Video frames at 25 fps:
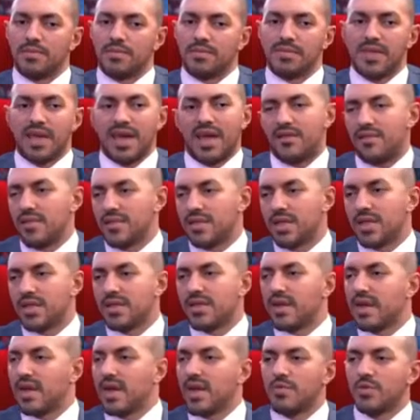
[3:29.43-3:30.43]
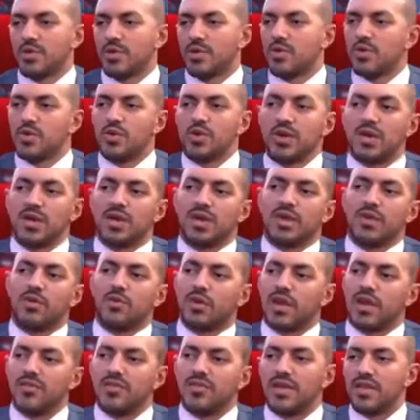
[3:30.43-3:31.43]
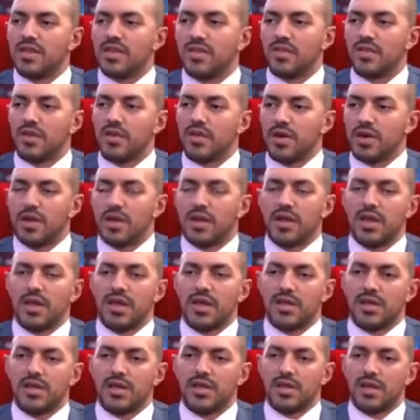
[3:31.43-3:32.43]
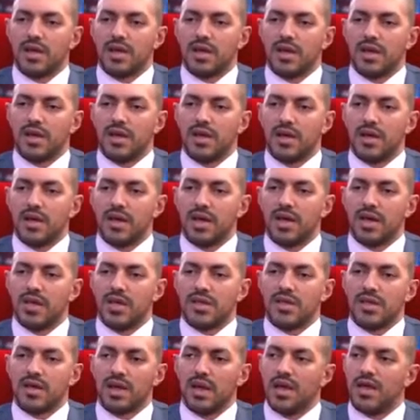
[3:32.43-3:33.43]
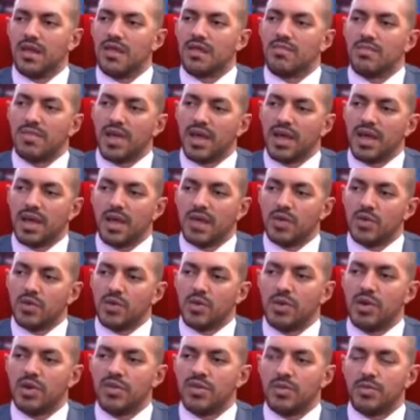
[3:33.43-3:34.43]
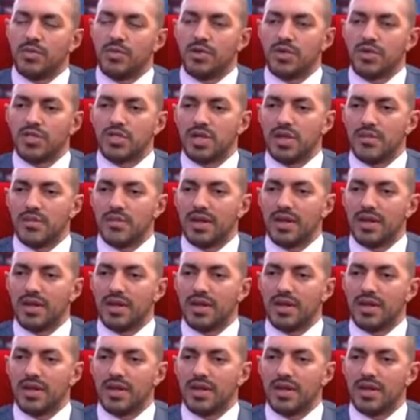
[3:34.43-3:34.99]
everything that I'm doing and whatever he's doing, he's big into entrepreneurship